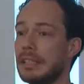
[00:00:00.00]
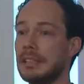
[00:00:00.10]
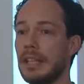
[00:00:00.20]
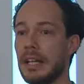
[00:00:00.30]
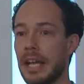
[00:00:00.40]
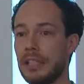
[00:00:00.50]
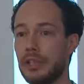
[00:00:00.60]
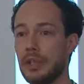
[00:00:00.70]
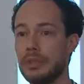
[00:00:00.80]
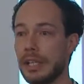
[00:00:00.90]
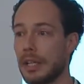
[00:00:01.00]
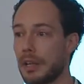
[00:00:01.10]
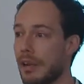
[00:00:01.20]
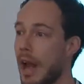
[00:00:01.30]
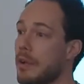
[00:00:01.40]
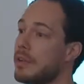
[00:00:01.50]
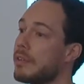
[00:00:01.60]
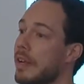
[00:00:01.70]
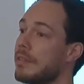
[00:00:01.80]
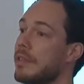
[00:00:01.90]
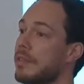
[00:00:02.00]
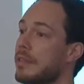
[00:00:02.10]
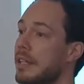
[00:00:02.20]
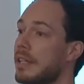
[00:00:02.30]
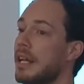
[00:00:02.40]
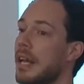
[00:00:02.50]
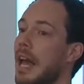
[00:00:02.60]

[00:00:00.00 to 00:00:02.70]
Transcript: It's using crowd creativity